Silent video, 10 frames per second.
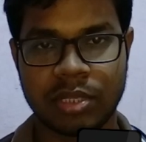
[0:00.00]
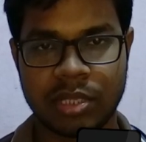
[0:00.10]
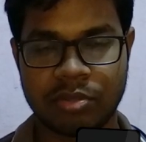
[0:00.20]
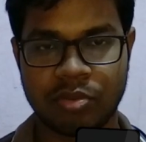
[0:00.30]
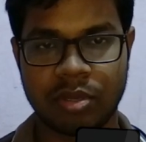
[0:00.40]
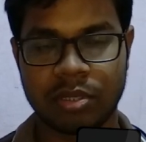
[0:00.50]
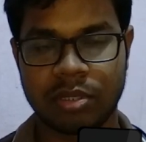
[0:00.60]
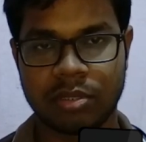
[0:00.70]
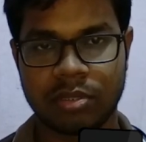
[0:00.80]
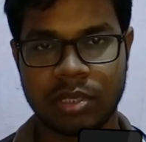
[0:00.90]
this
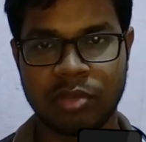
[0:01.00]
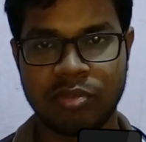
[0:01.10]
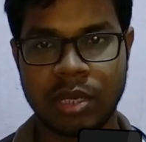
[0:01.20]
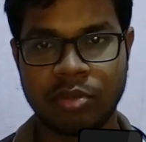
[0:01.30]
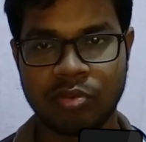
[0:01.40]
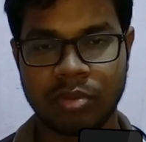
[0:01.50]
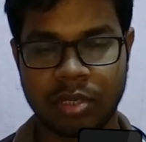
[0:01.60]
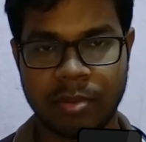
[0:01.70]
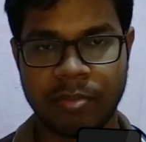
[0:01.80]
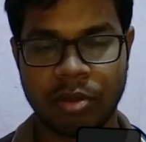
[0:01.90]
you need to
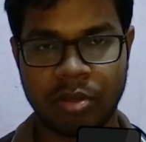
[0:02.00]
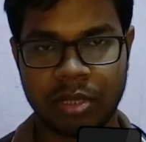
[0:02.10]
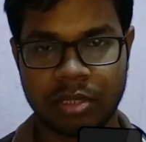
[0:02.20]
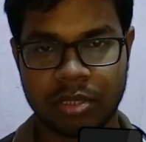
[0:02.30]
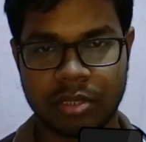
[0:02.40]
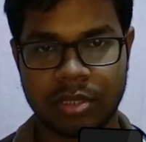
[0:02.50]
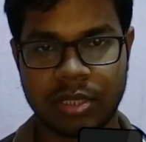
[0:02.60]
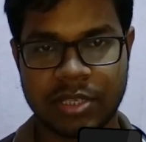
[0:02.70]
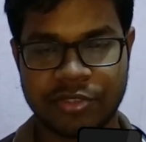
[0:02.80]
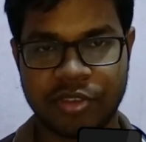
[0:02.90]
remember all
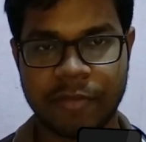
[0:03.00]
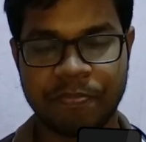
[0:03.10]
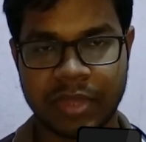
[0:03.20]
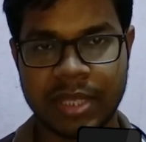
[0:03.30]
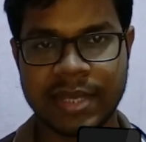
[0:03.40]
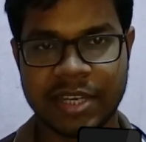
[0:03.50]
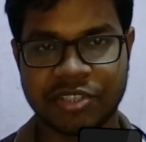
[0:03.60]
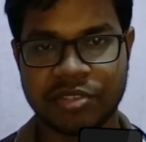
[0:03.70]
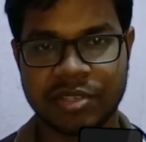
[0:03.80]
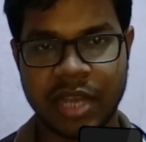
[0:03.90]
these
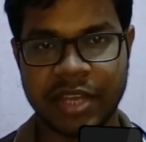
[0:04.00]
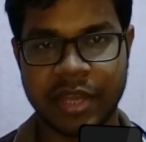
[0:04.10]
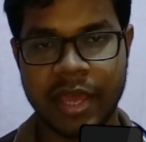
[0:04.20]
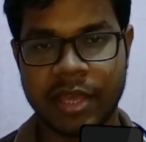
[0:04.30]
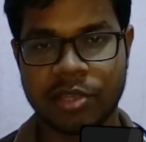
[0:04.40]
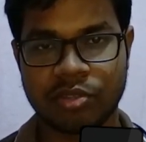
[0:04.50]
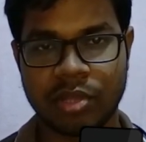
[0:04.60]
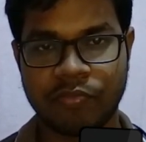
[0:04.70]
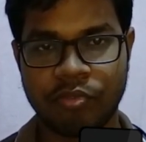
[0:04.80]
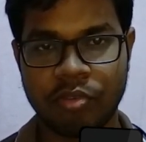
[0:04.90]
relations, right? So
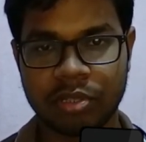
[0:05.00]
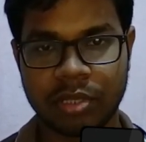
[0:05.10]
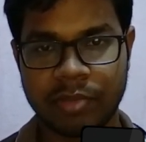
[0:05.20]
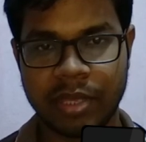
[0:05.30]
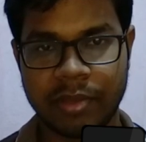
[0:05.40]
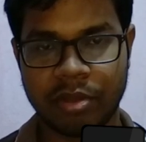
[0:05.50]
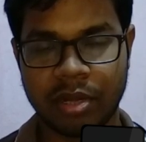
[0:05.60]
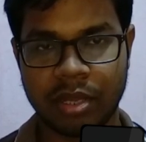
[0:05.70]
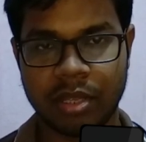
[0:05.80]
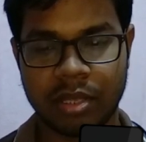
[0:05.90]
the fourth
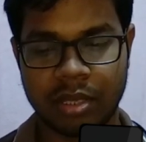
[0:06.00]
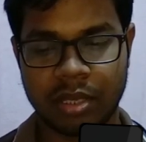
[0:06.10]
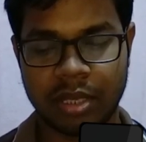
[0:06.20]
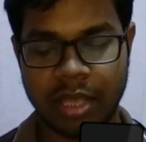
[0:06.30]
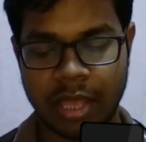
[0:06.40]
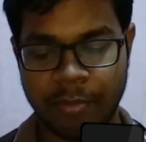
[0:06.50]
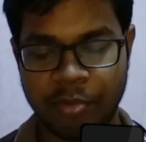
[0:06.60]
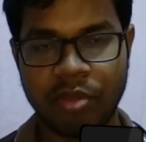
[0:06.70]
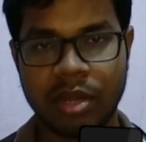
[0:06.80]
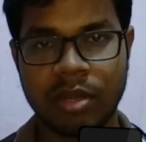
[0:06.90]
error,
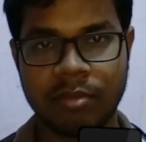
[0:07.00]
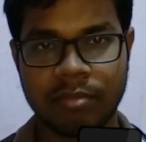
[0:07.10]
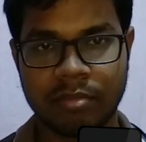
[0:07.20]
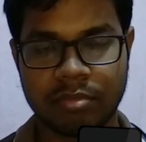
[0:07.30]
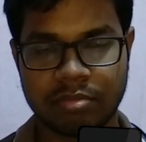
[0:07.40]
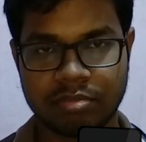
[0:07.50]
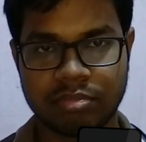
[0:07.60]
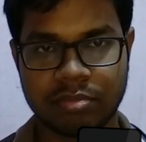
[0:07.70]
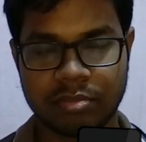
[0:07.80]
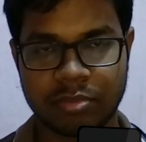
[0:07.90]
everyone
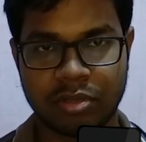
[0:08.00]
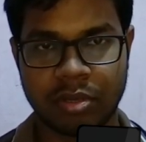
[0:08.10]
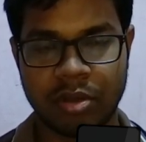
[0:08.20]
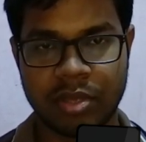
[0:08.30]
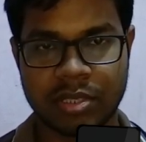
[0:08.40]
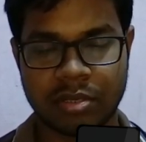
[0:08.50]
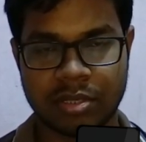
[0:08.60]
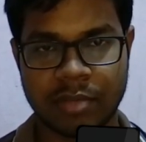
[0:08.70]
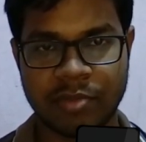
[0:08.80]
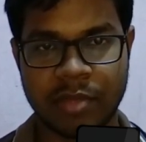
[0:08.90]
always or
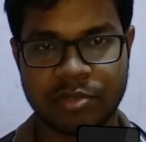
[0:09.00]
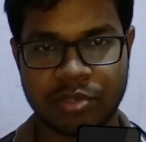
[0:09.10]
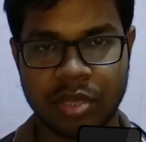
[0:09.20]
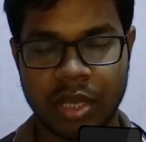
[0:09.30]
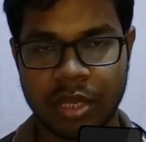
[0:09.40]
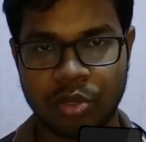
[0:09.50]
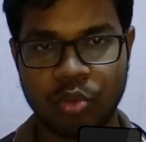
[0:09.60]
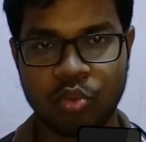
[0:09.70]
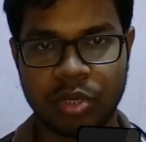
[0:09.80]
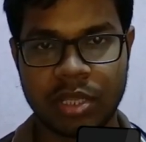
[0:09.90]
sometimes
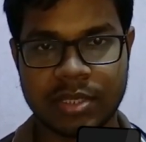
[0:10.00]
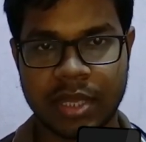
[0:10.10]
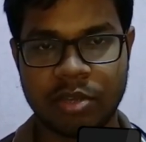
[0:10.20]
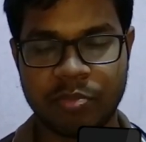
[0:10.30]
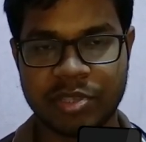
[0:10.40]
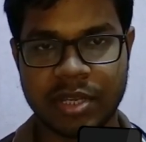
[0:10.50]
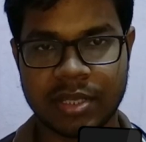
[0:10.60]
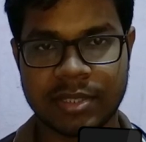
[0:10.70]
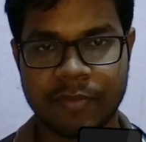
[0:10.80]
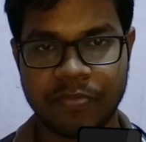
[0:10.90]
do this kind of
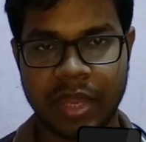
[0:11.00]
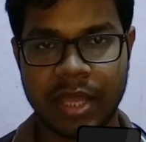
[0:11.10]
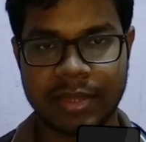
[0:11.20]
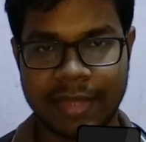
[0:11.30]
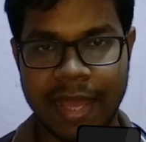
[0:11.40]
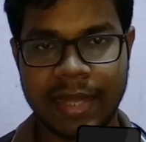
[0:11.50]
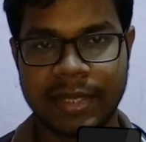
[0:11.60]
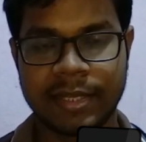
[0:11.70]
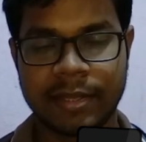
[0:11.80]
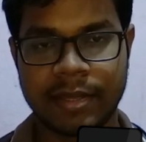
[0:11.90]
mistakes,
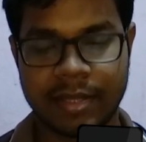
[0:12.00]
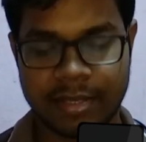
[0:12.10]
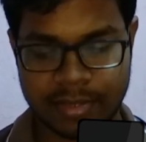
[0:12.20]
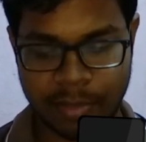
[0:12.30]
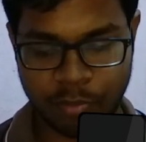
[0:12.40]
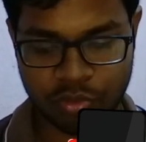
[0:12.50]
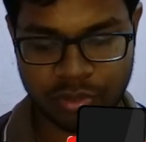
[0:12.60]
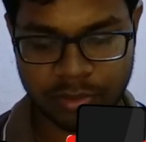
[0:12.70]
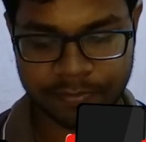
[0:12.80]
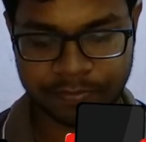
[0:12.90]
that
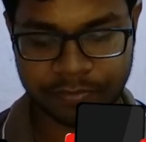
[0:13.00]
suppose